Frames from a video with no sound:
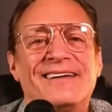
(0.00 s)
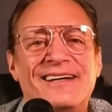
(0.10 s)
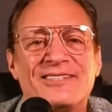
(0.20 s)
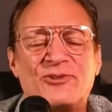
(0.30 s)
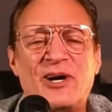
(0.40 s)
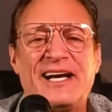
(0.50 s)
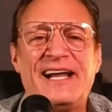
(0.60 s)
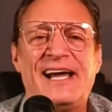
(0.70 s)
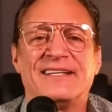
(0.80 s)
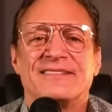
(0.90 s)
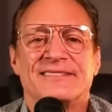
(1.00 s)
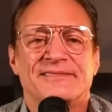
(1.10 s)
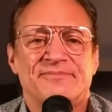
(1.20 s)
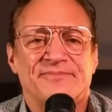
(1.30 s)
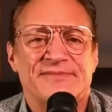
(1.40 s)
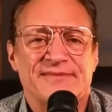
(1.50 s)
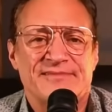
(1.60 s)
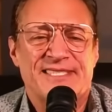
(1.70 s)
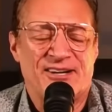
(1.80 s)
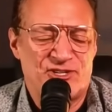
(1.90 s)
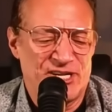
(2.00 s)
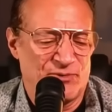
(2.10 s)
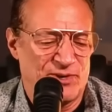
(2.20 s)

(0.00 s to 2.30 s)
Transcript: It's what it is. It's how shit